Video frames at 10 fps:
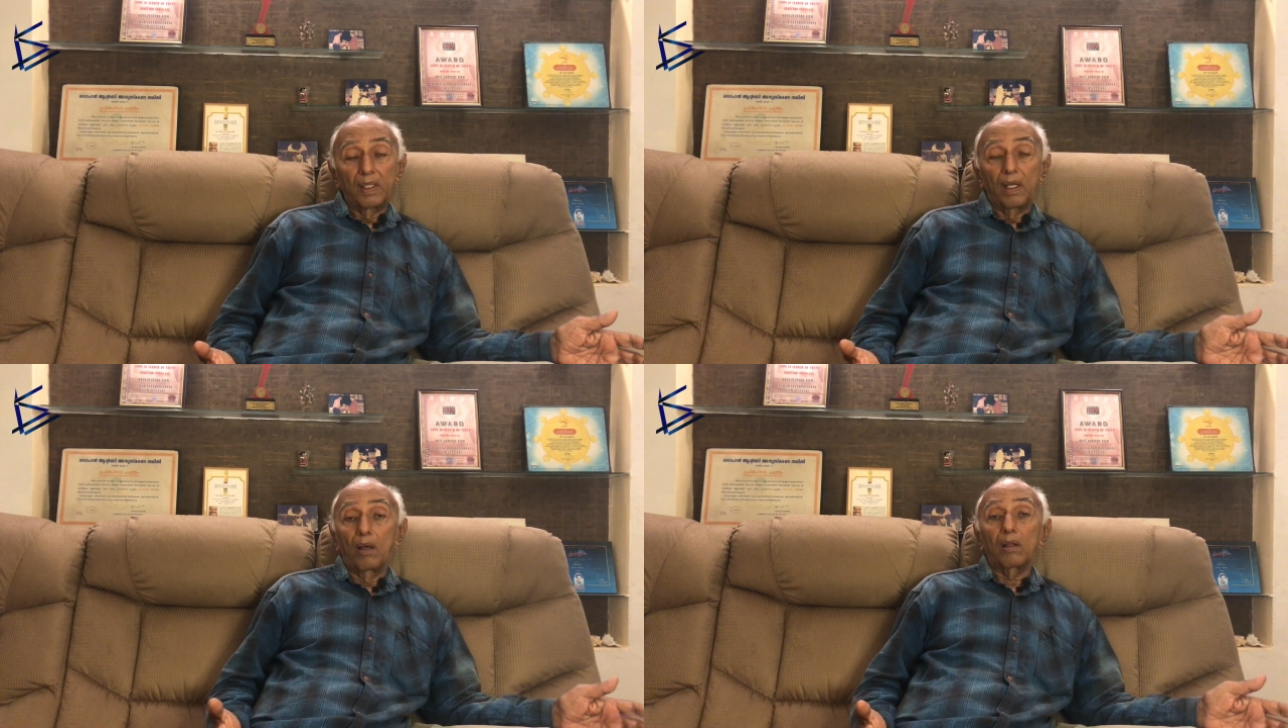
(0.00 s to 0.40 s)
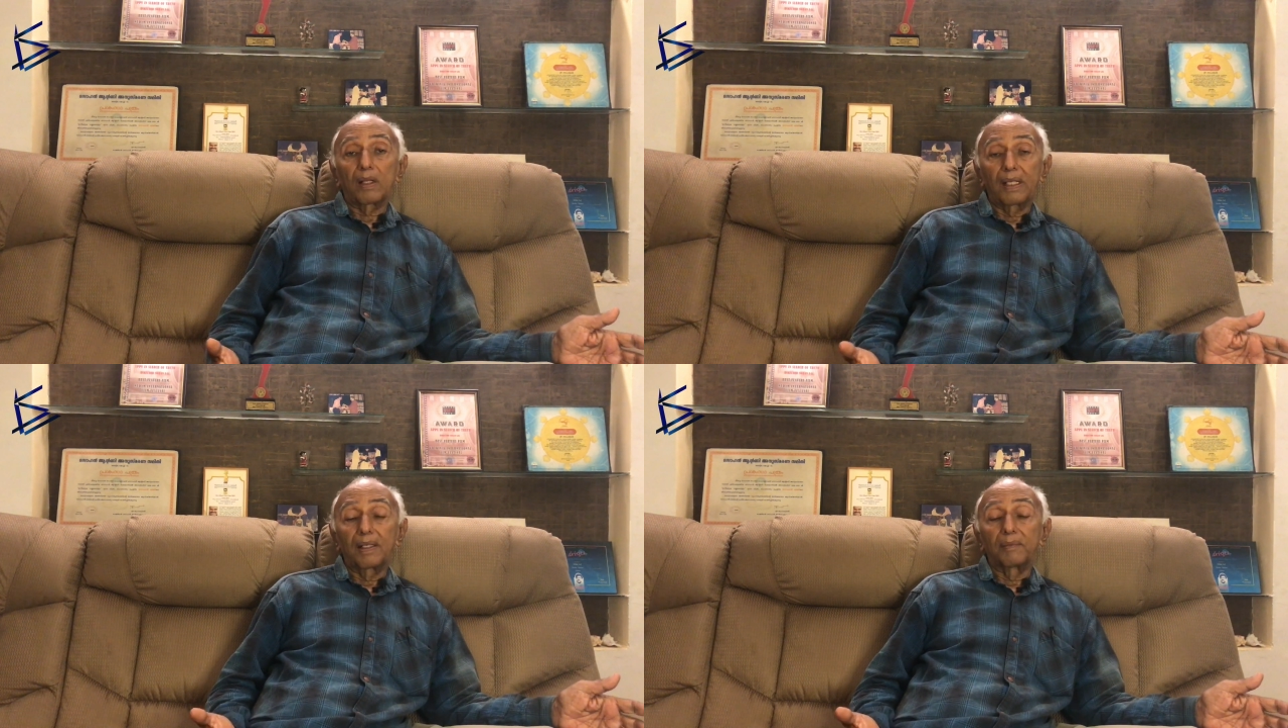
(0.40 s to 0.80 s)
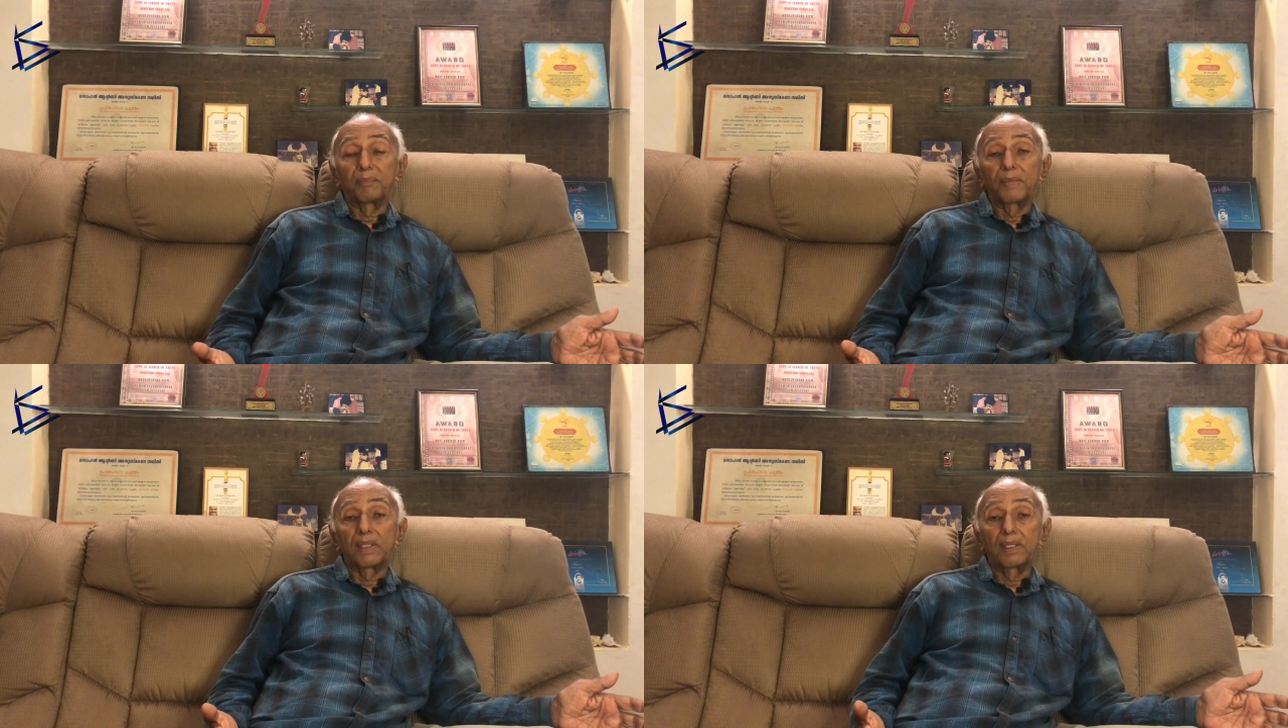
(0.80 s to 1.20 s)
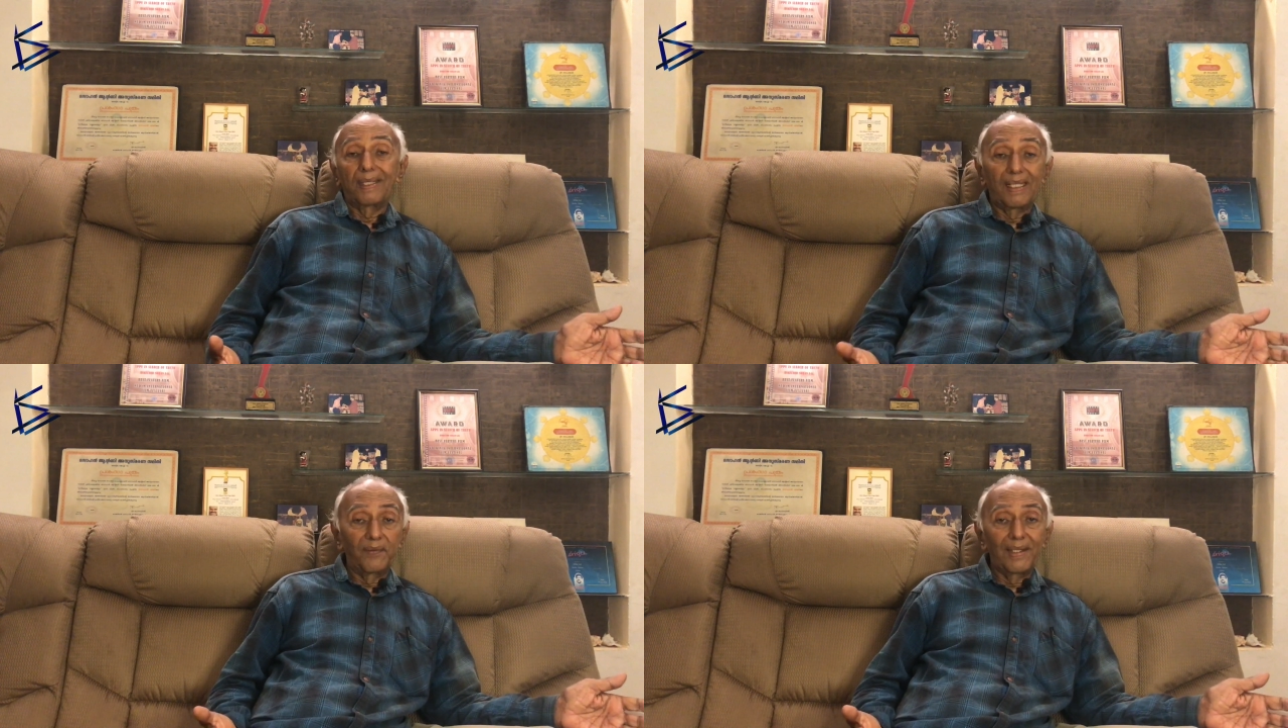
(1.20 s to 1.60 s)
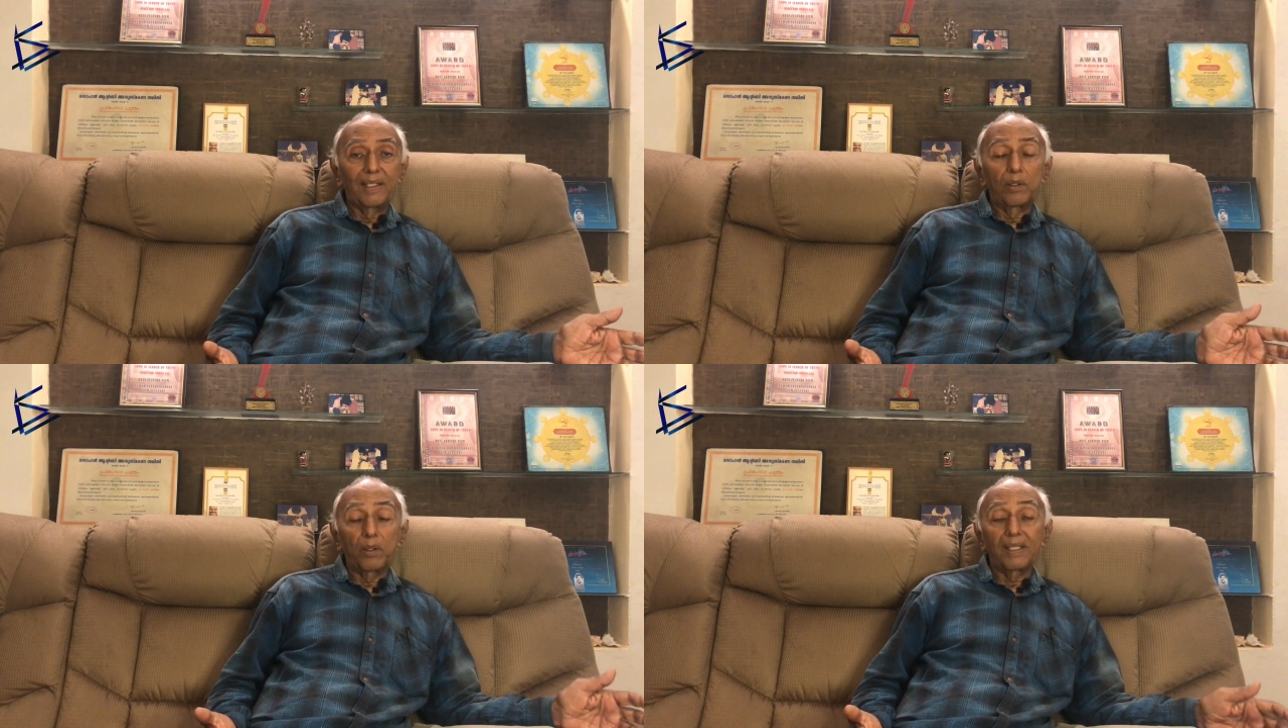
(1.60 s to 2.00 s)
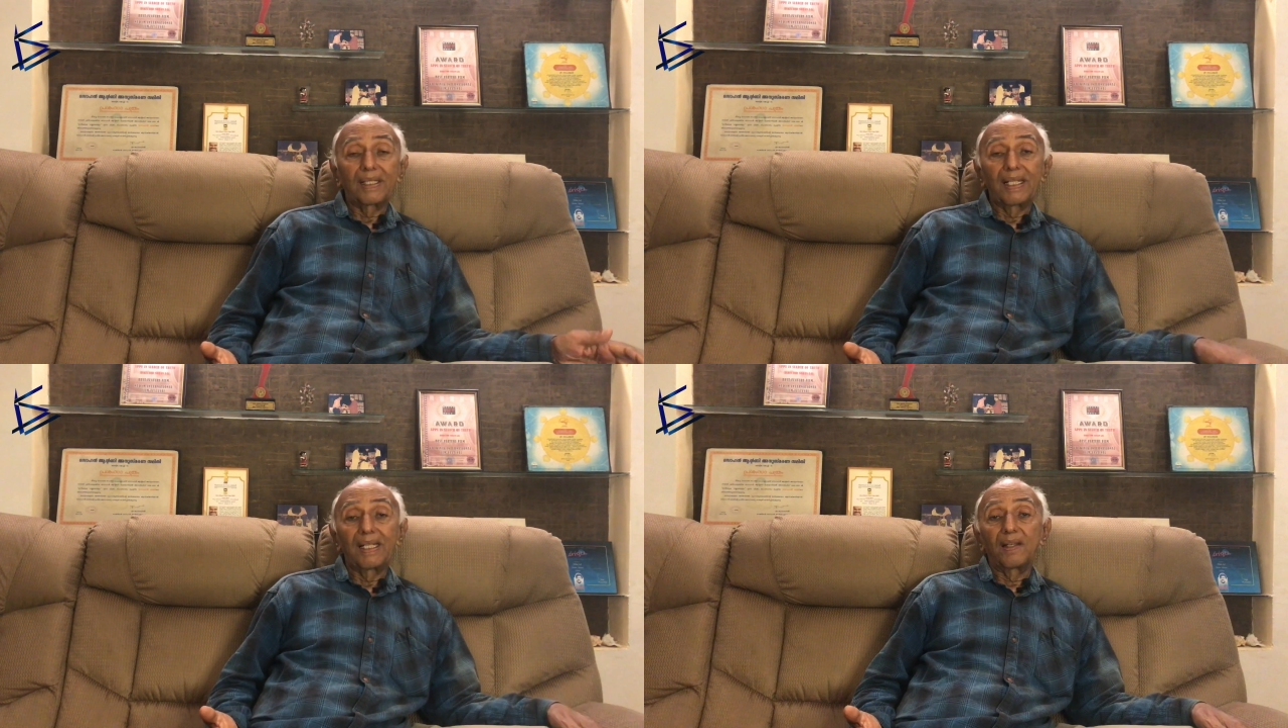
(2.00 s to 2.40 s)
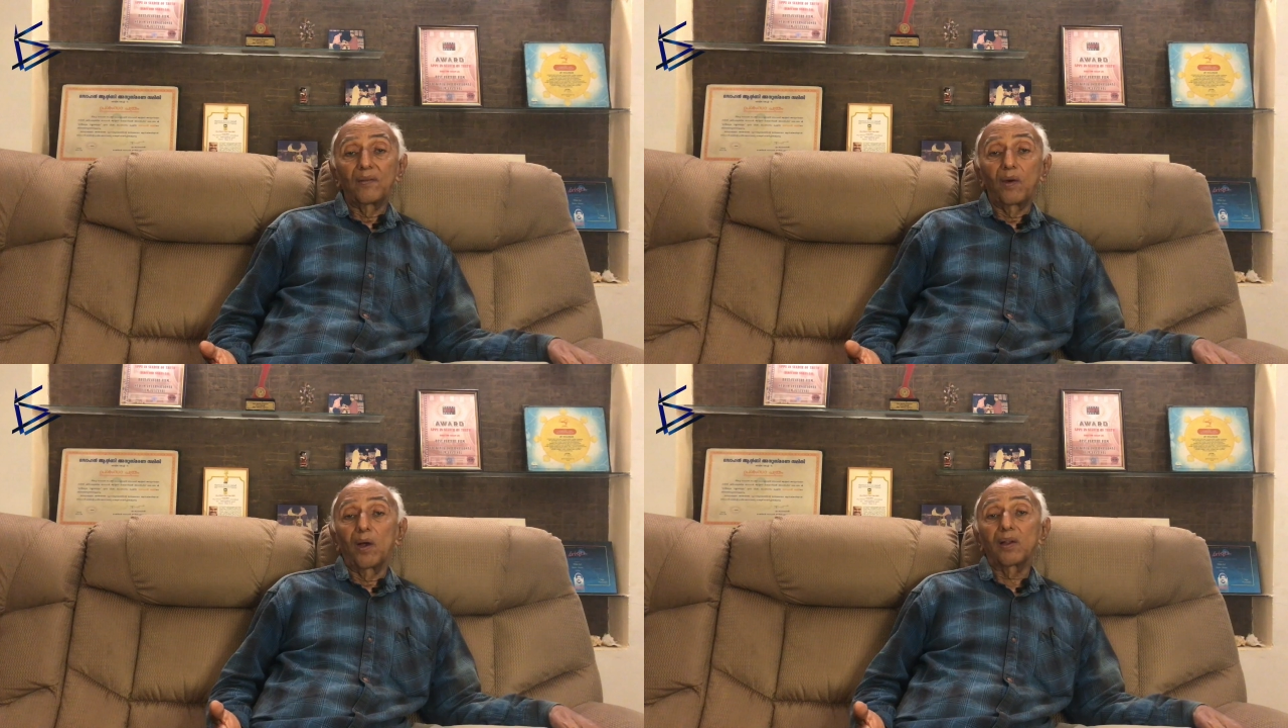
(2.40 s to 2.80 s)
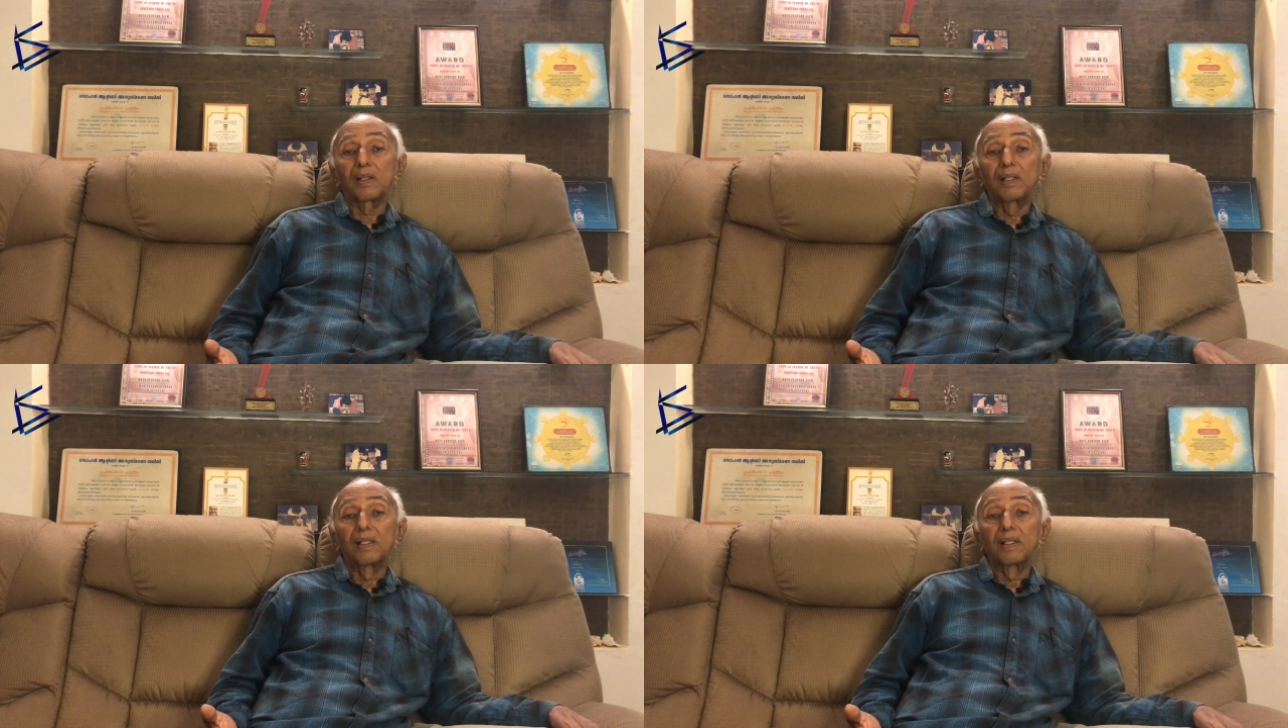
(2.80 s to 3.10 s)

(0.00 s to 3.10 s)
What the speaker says: or even during the war,